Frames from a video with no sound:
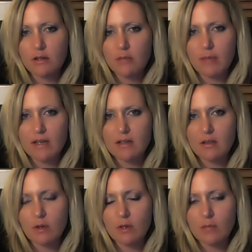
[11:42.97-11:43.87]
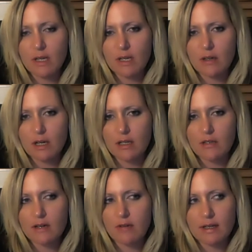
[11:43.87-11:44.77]
He's been to the one in Pickering. He's
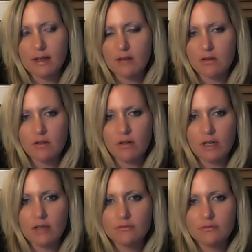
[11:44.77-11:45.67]
like right down the street.